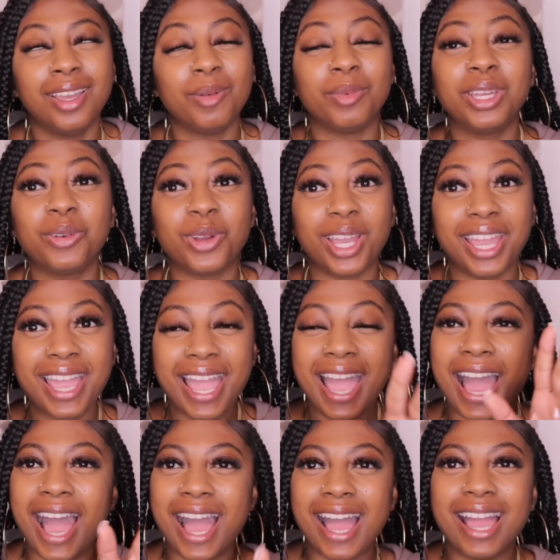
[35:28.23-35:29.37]
But anyway,
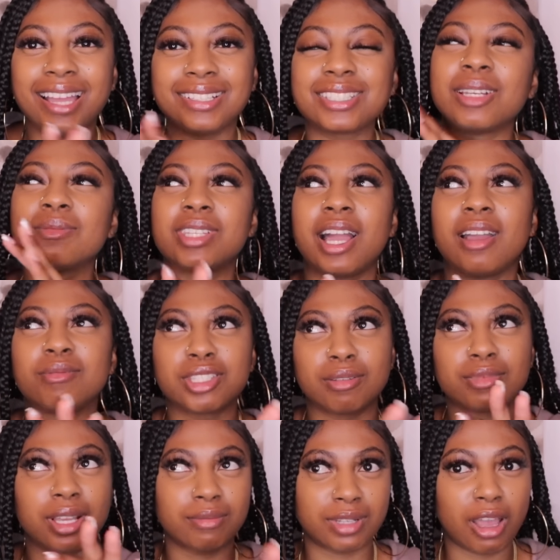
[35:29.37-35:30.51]
sometimes,
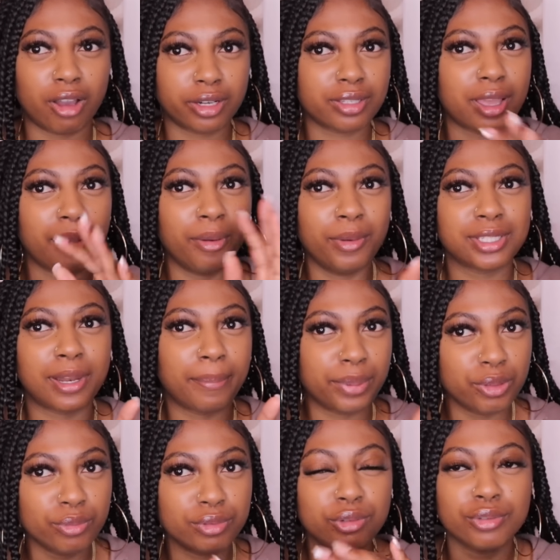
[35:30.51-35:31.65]
not all the time. I wasn't
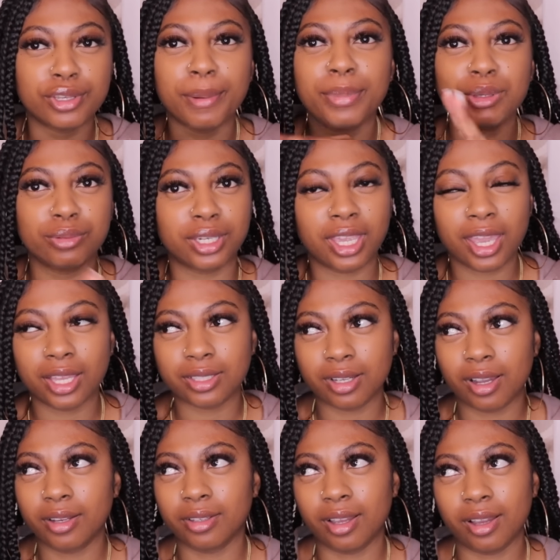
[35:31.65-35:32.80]
abusing the gas
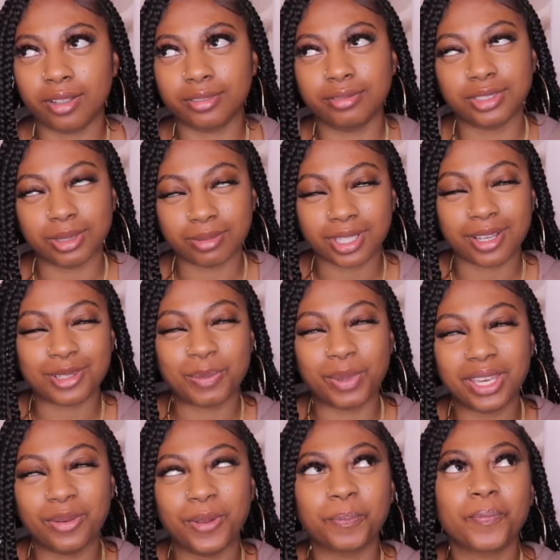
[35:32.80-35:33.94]
card, y'all, sometimes. But
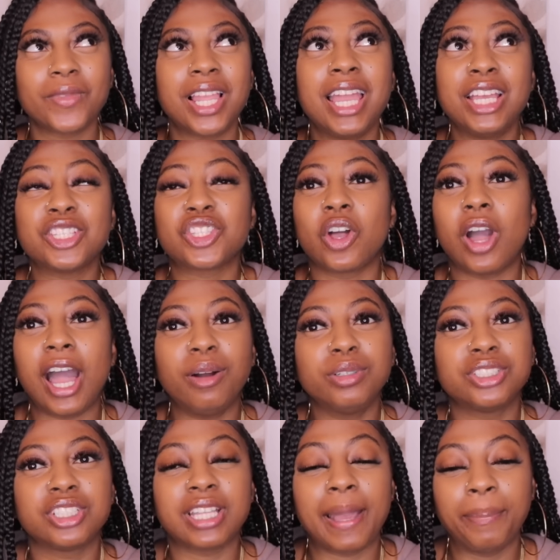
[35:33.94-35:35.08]
anyway, so
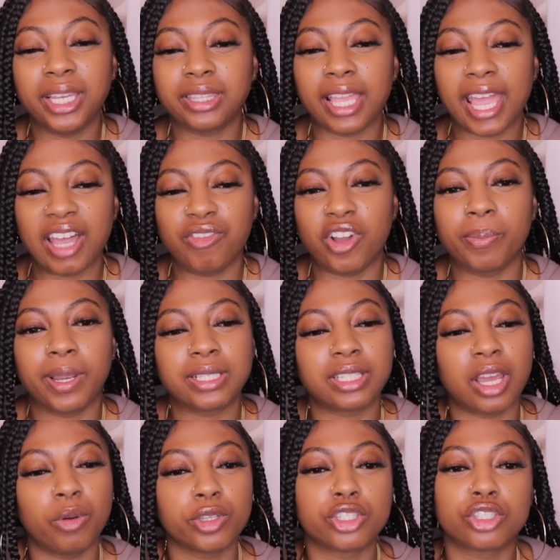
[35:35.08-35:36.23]
I paid the half off price
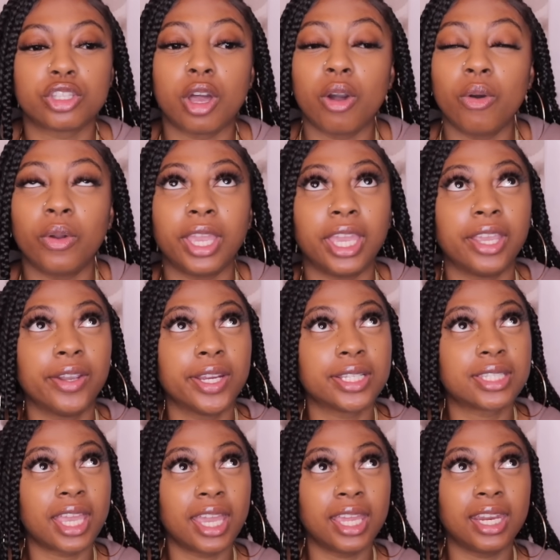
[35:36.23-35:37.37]
and I was so
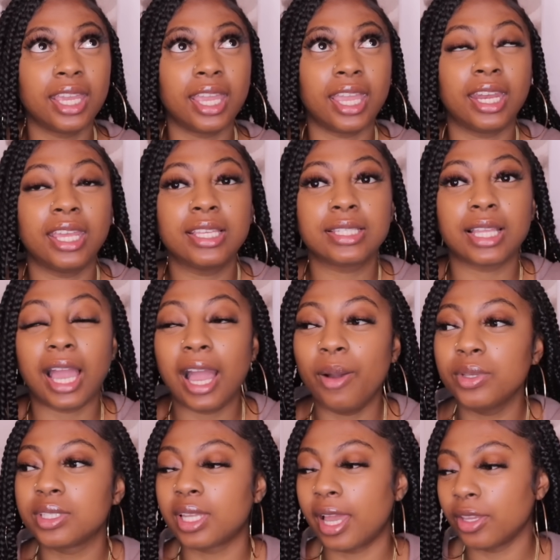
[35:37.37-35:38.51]
irritated. And I
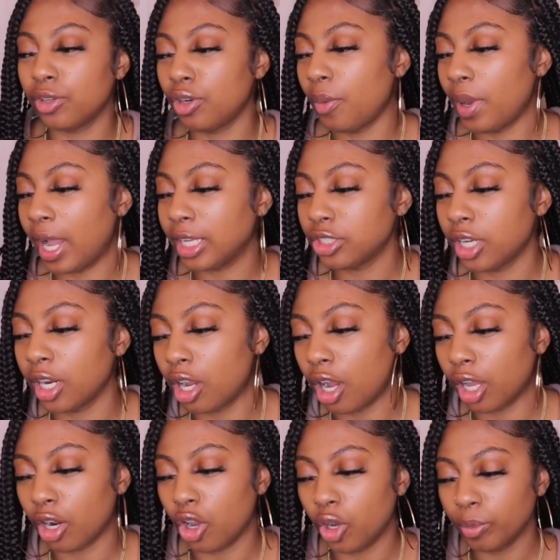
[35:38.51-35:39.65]
was like, you know what? I tried to
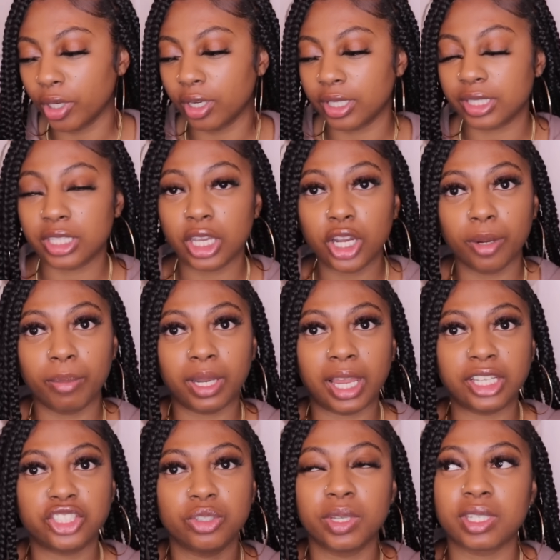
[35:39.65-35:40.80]
call the homegirl and tell her, but
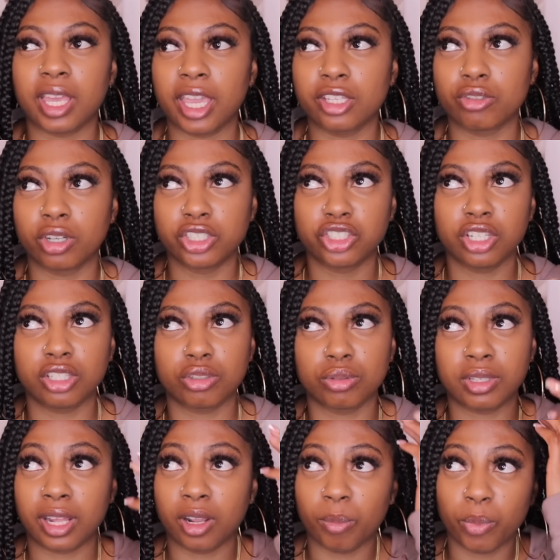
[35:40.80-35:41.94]
like, she wasn't answering because she
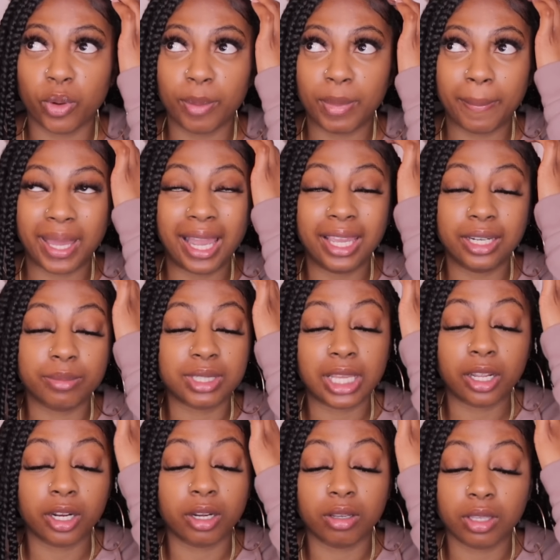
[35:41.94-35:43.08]
was at an appointment. But I ended up
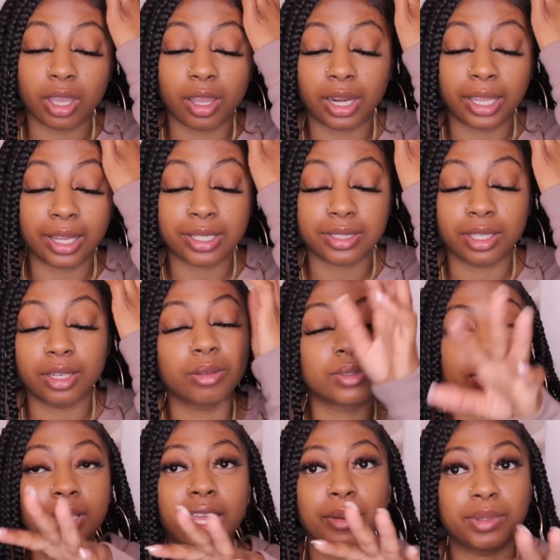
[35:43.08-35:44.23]
telling her though, yeah, like I said, it
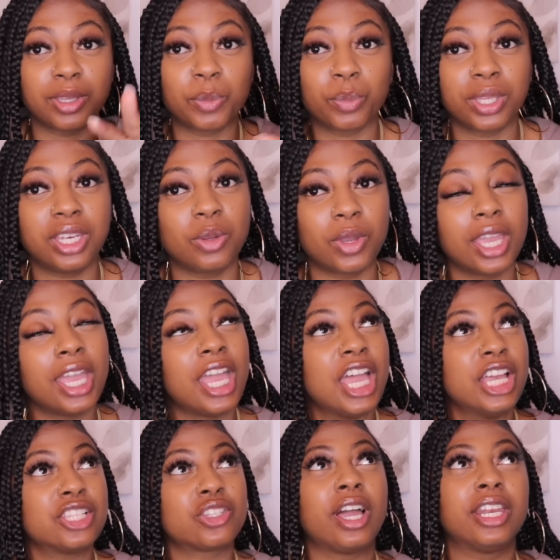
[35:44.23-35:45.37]
was a lot with him. But anyway,
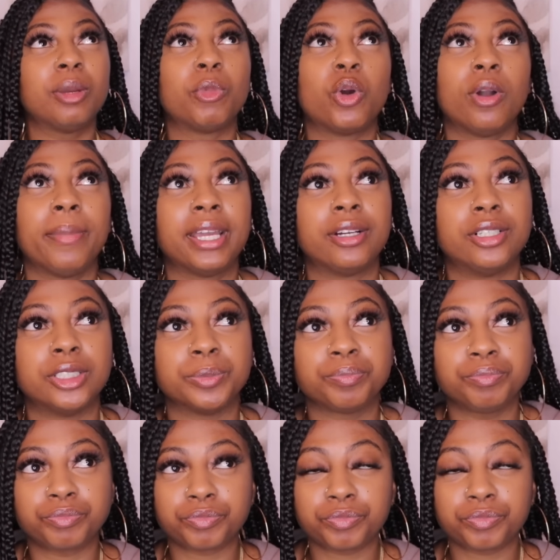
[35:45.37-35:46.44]
so I ended up going back home.